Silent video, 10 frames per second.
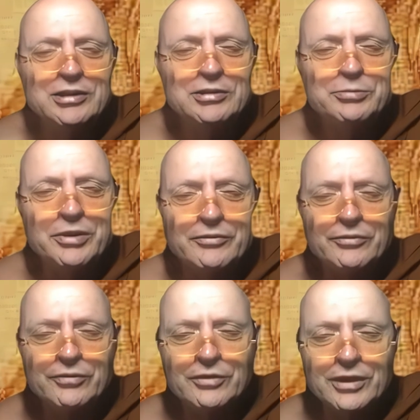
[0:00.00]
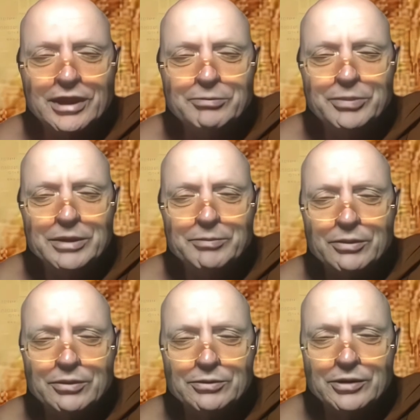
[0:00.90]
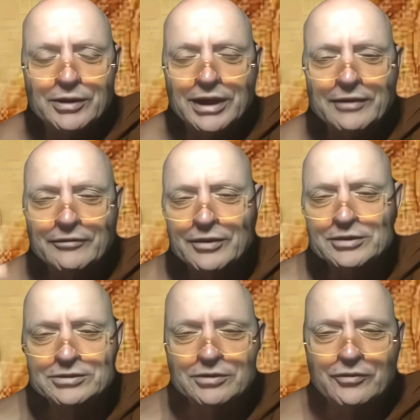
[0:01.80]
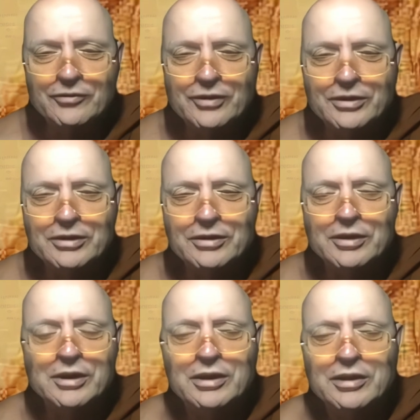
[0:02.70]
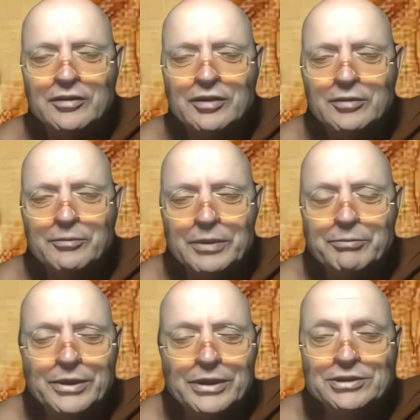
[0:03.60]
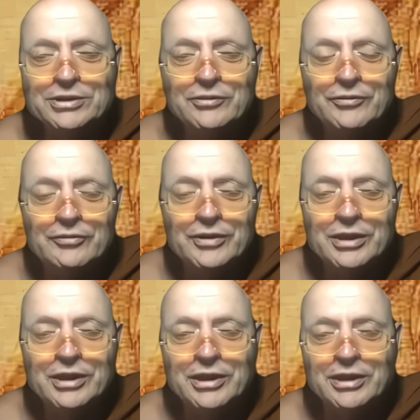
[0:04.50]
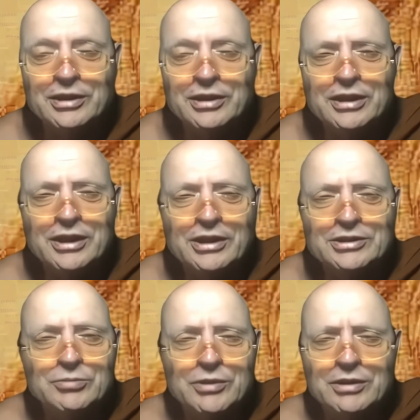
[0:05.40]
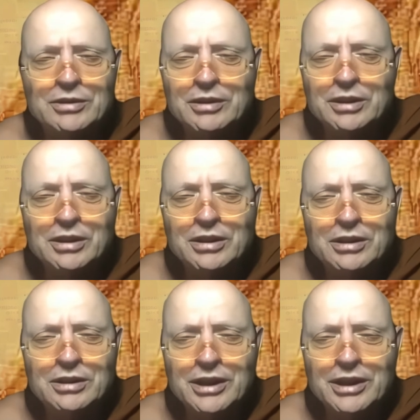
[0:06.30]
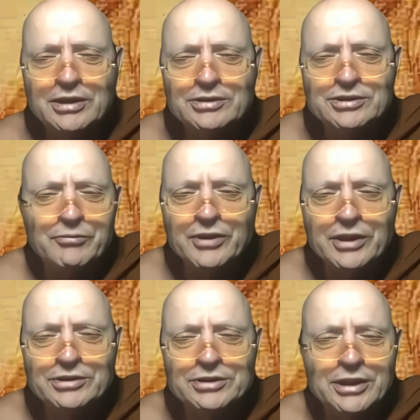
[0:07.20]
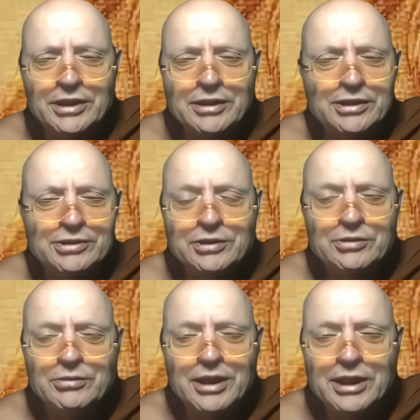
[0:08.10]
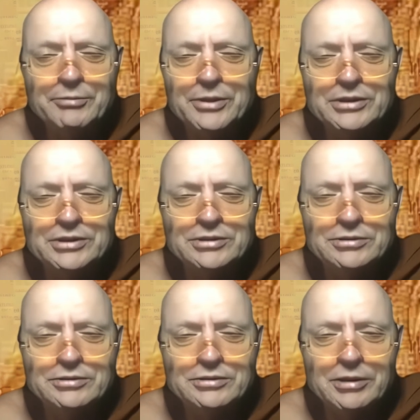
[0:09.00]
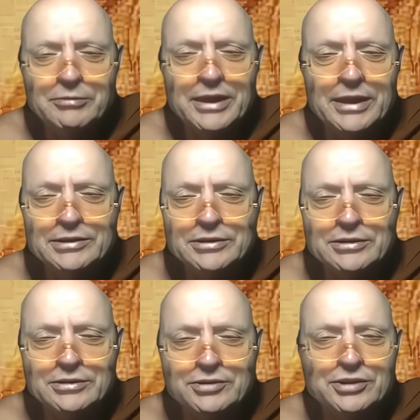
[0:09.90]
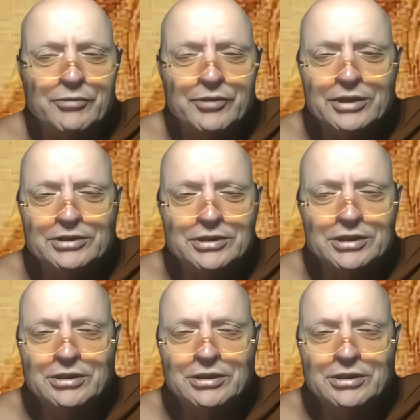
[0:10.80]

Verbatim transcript: But for lay people who don't have the sort of the, the big picture of the vinaya, it's, well, yeah, some things they they seem quite happy to abandon, and some things they